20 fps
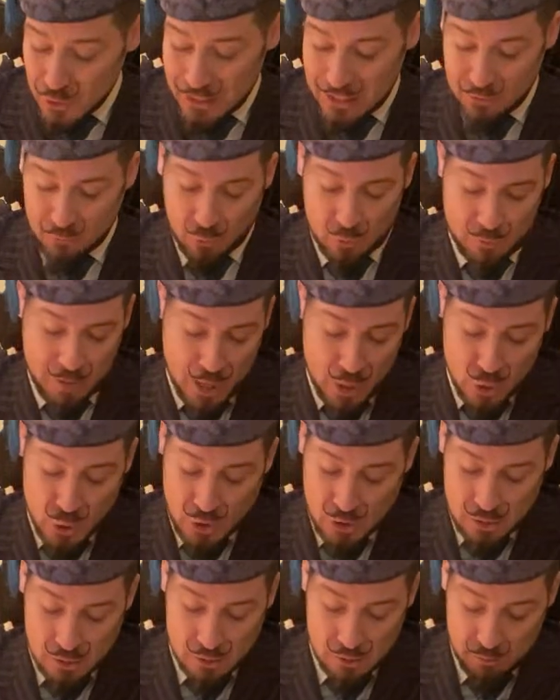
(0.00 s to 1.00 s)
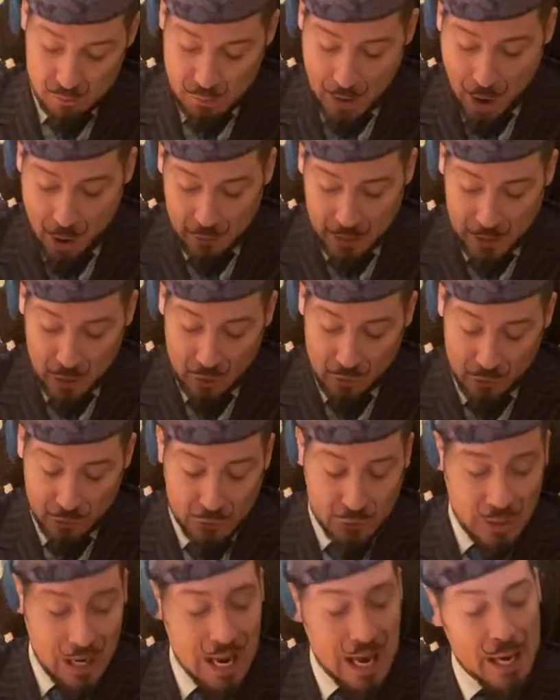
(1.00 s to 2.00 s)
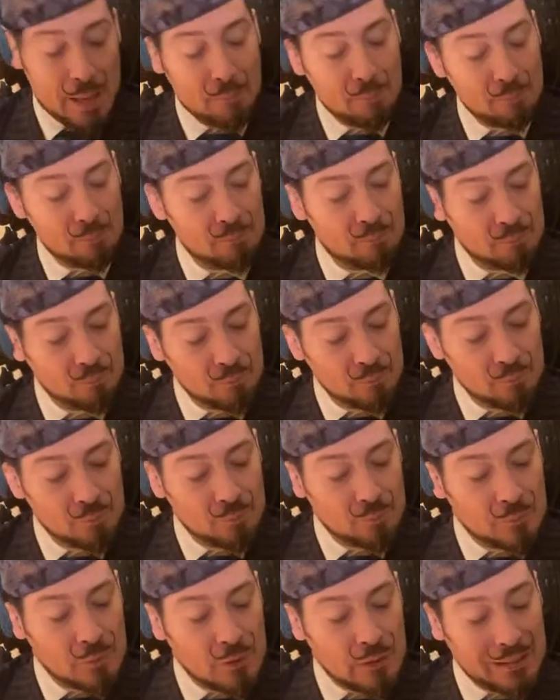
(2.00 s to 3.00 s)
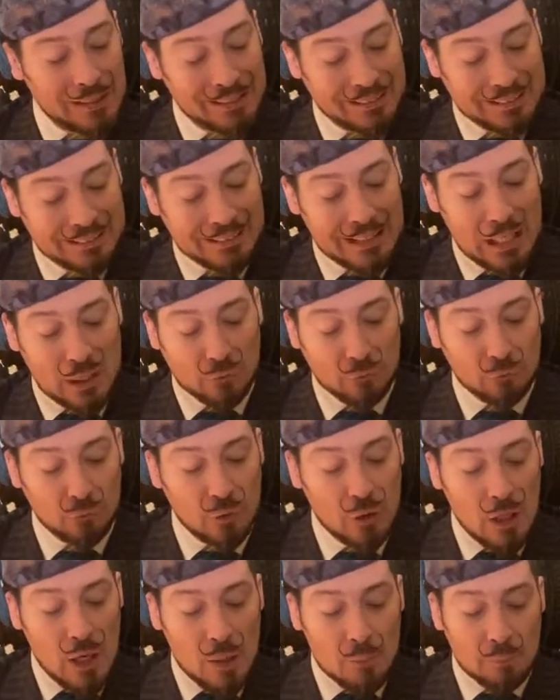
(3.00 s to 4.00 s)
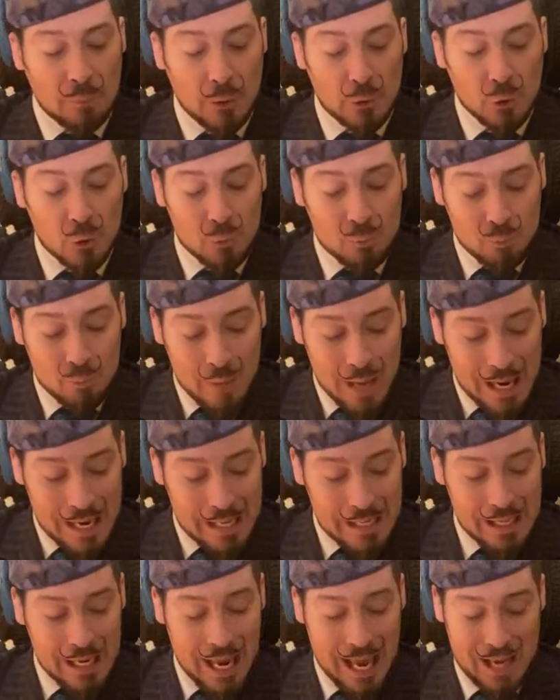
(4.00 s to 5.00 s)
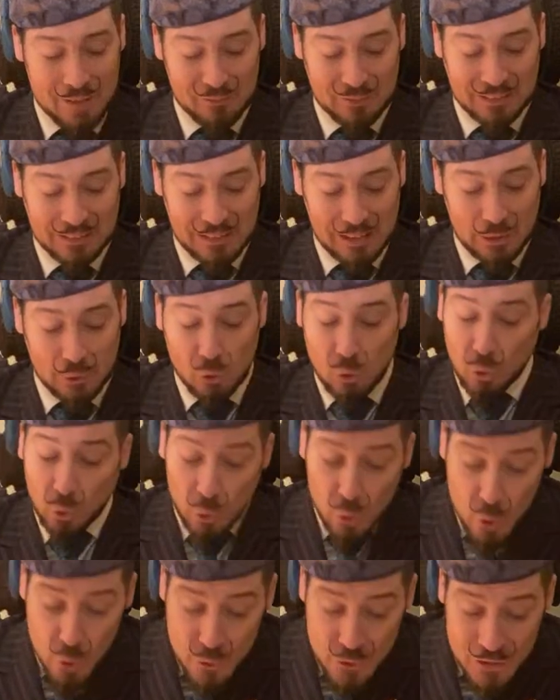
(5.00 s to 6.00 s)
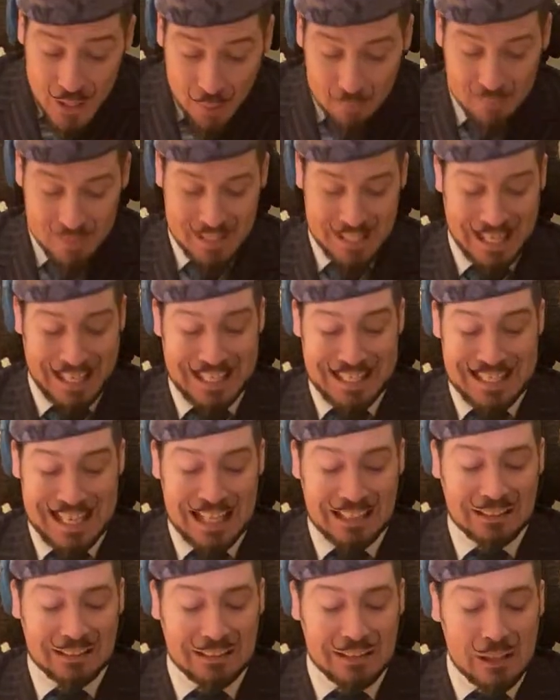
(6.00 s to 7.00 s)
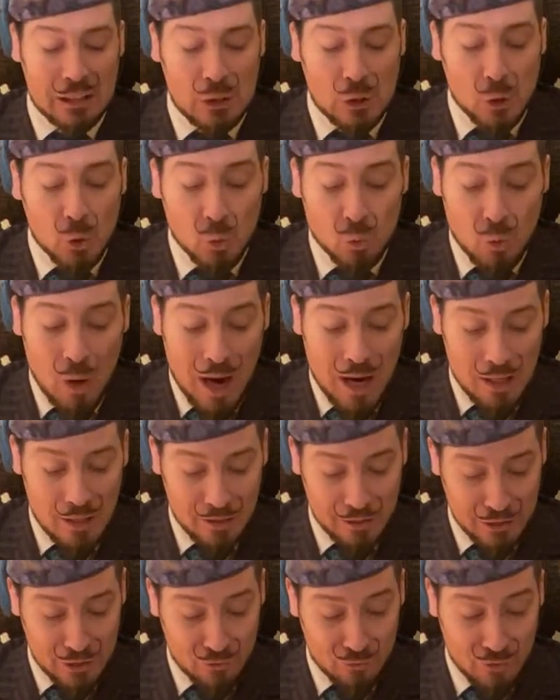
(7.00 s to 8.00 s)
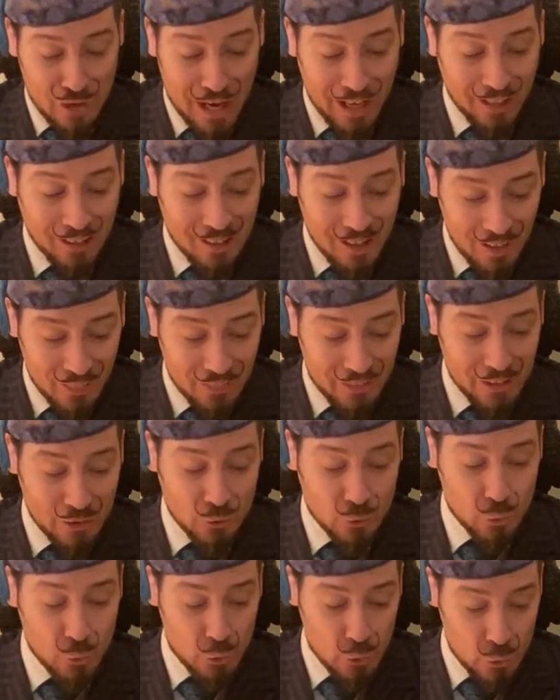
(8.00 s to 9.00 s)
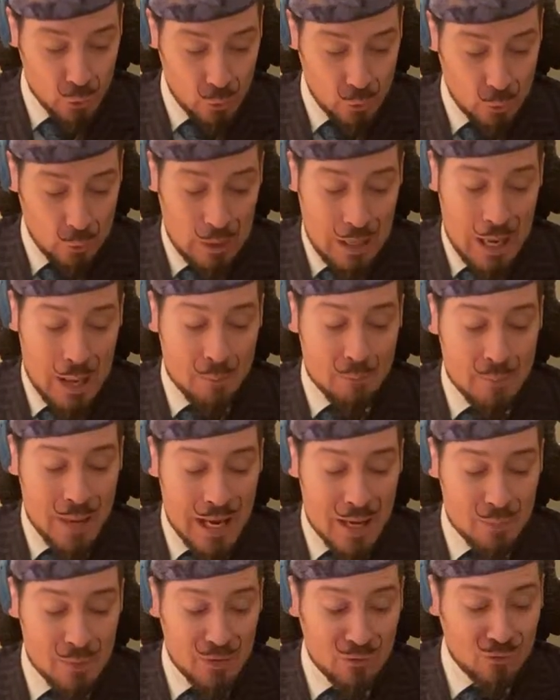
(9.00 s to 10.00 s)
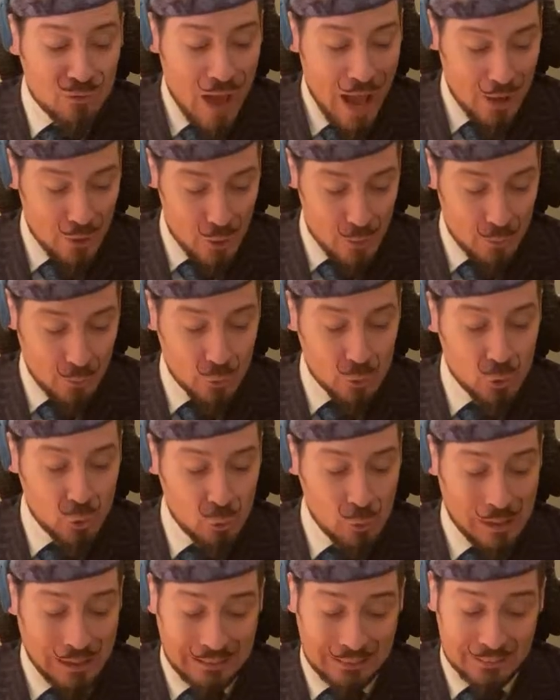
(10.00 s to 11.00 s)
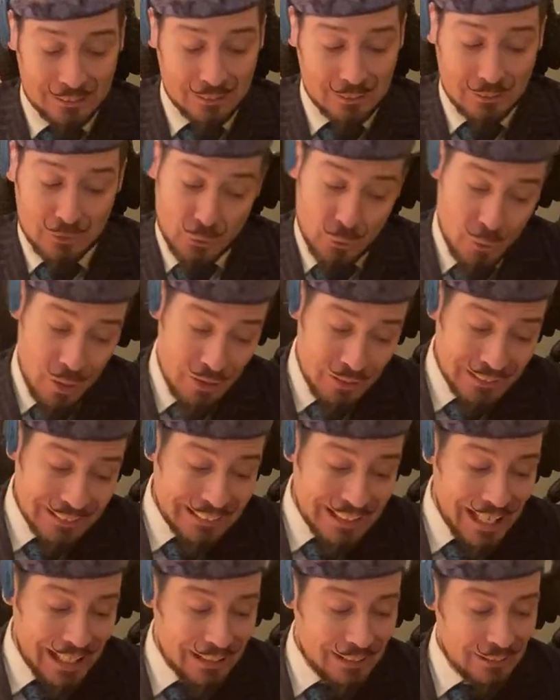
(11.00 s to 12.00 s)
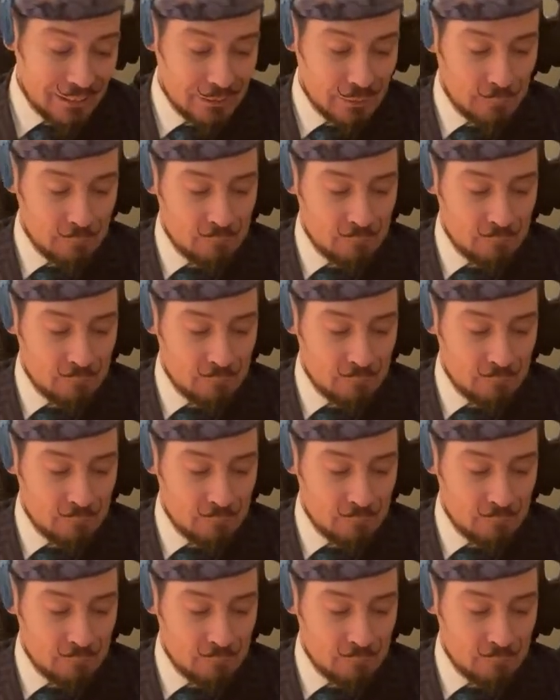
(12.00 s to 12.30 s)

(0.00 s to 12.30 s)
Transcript: information bearing on the crime itself, but you may have seen or heard something that, while conveying nothing to you, may be valuable to us. You understand?"